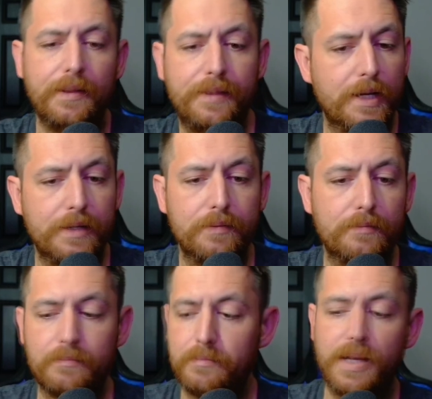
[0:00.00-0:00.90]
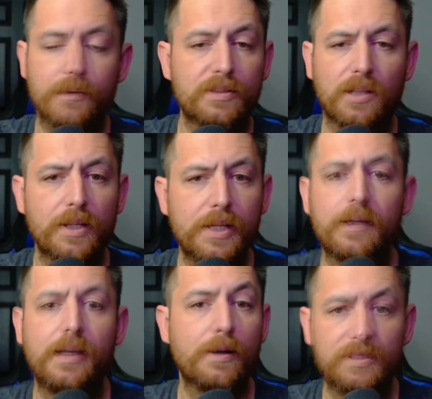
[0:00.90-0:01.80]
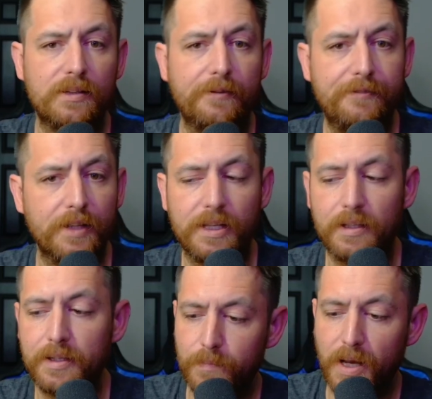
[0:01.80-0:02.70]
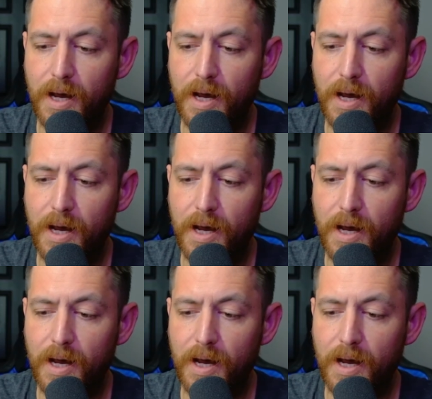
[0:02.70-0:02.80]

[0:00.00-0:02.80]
then here's a link. Here's an affiliate link.